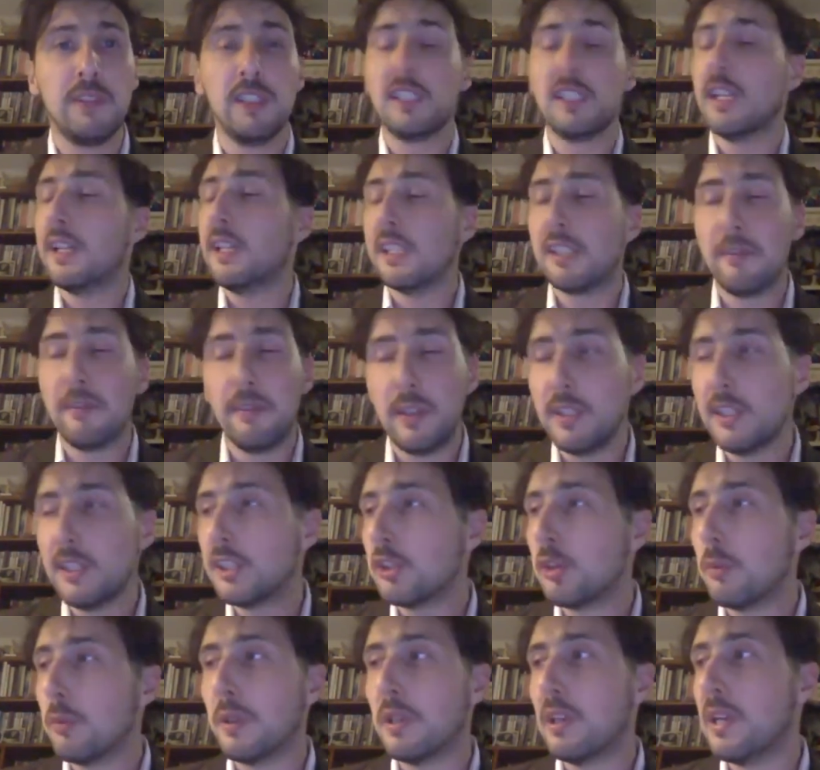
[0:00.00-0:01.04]
It's a, it's a very
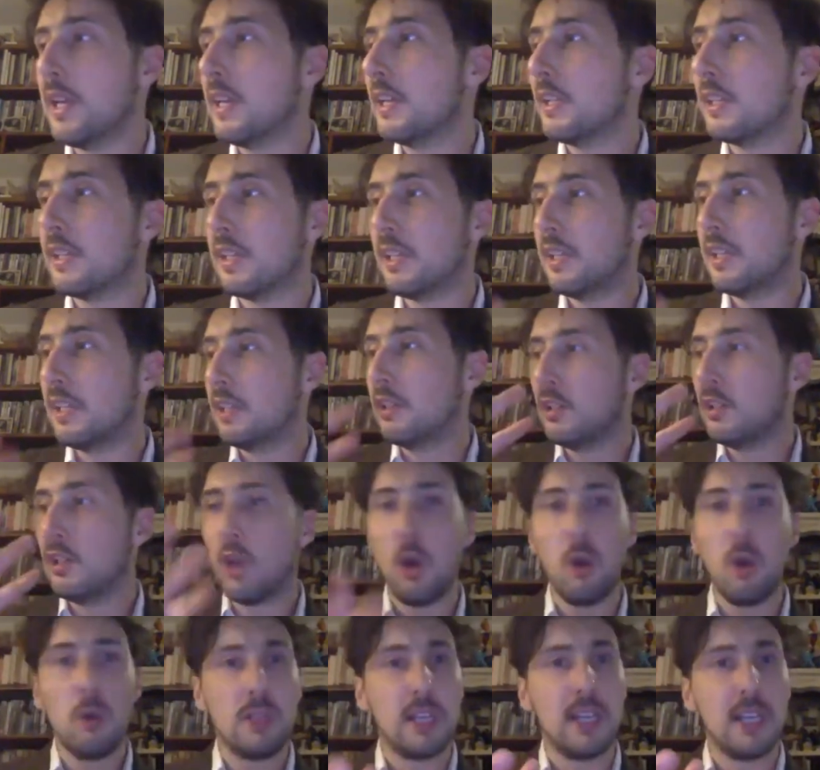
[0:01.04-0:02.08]
super like uh,
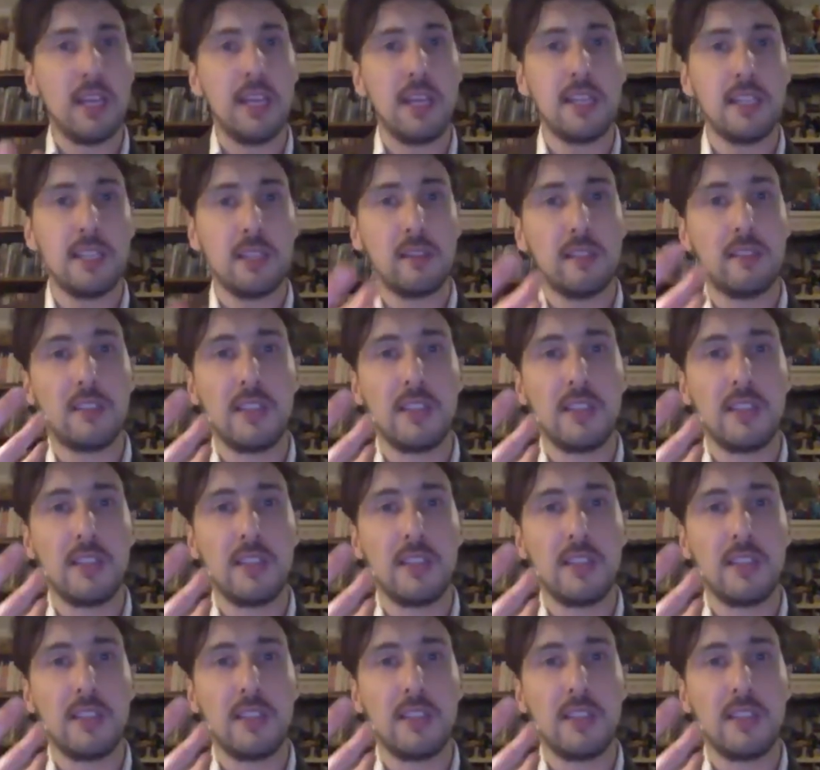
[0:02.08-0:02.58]
loaded,